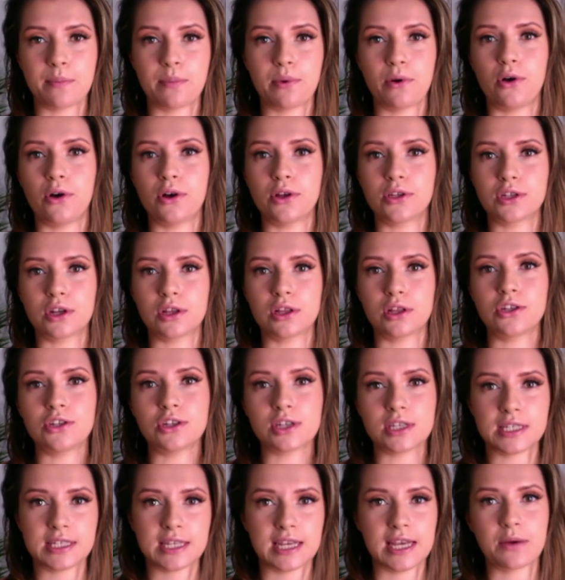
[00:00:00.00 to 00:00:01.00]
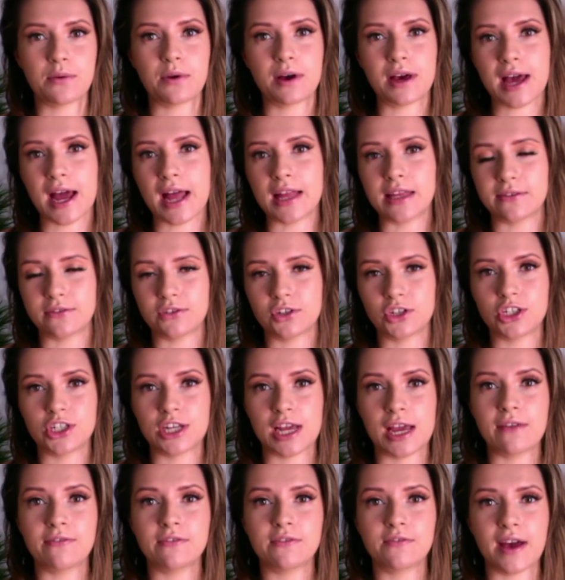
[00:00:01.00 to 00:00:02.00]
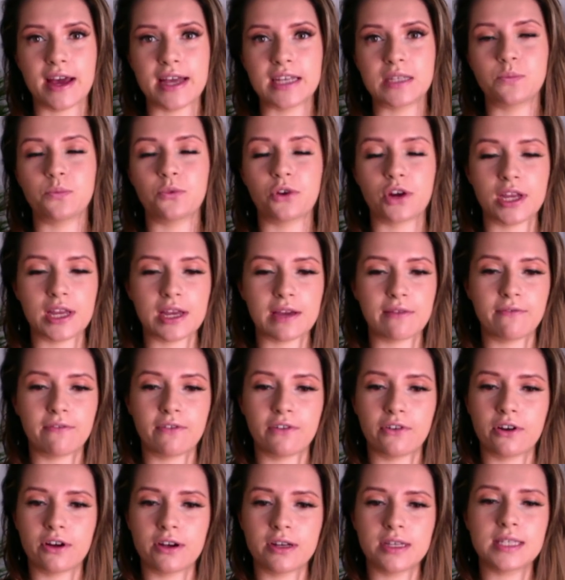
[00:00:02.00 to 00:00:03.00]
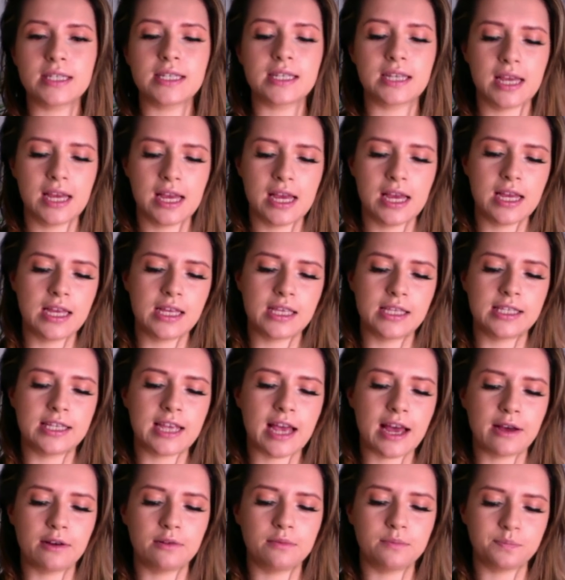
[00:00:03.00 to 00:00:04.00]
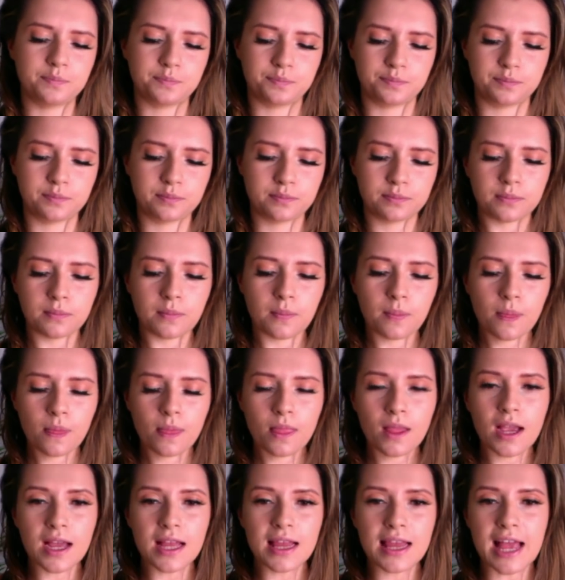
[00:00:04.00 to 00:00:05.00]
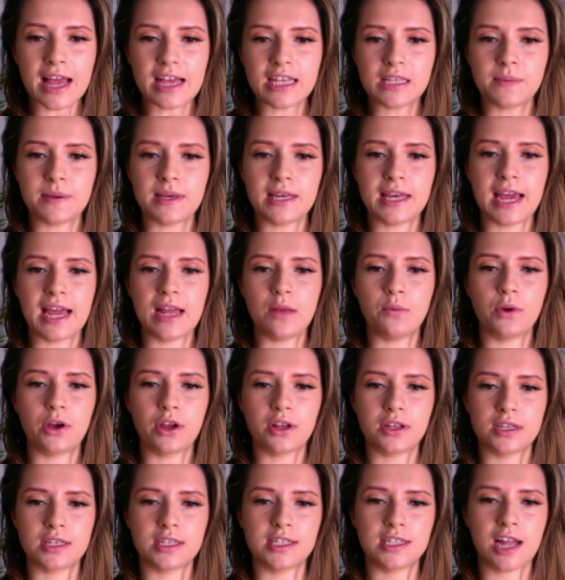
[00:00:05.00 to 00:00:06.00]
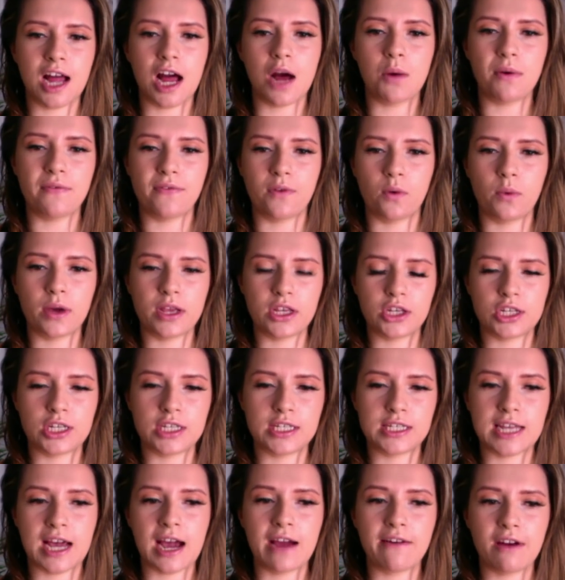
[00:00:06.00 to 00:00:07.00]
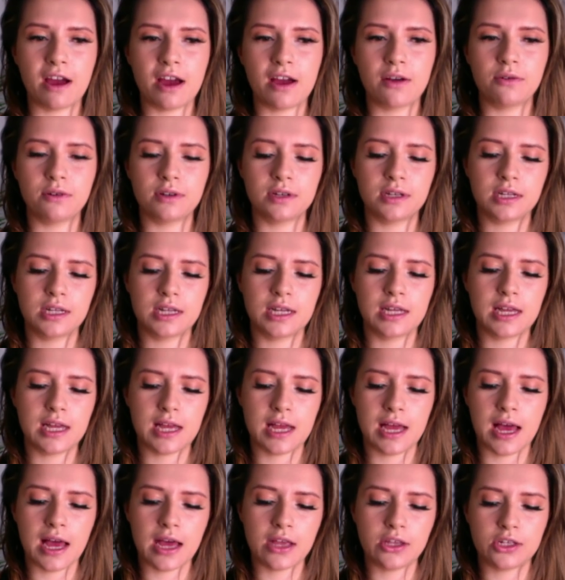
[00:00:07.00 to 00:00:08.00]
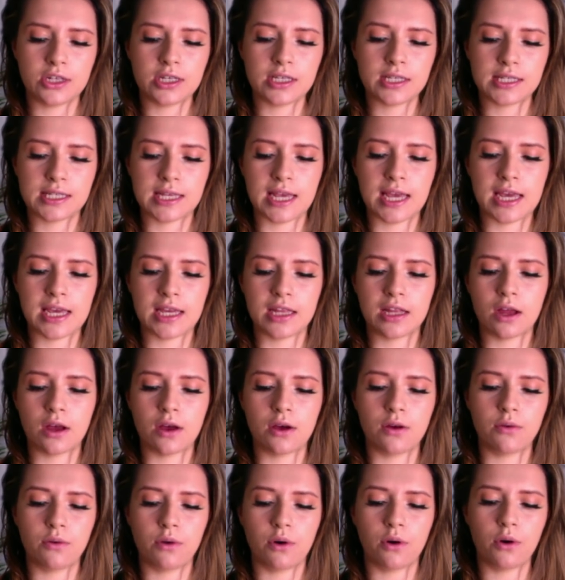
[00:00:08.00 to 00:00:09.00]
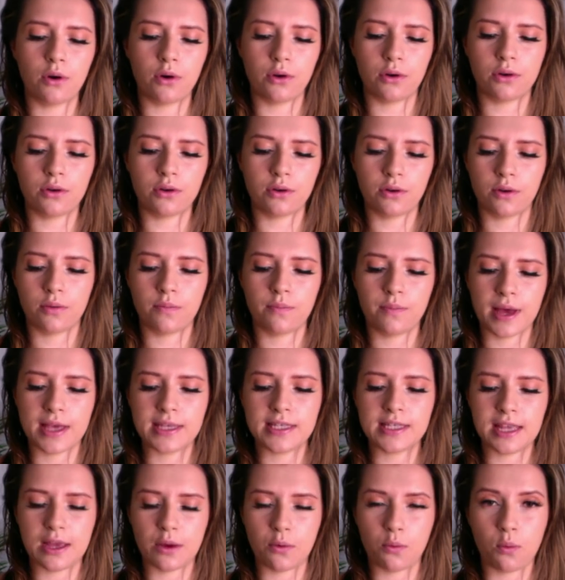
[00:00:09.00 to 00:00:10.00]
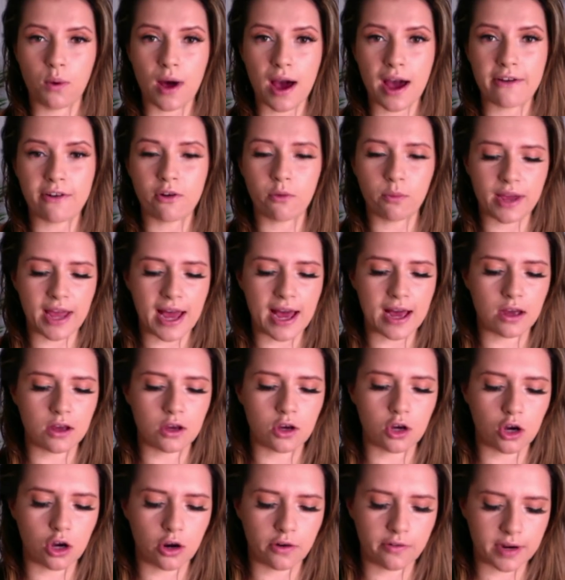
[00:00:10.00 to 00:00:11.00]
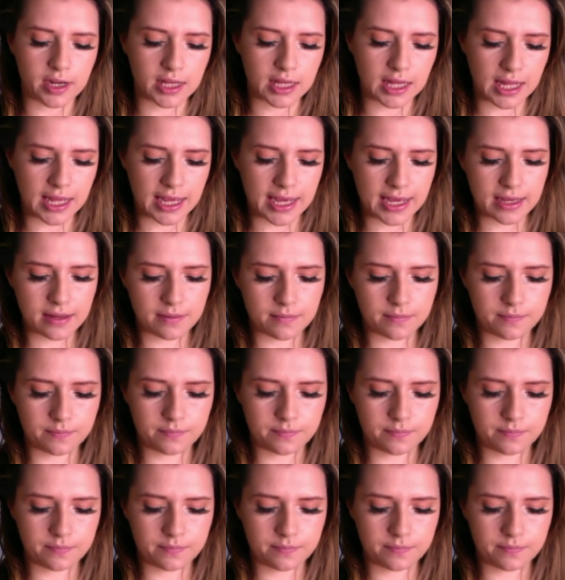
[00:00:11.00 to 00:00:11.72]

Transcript: portal and just see what kind of shift that is bringing for us. So let us begin. We're going to start with the Witch's Tarot and just see, you know, basically where are we at currently.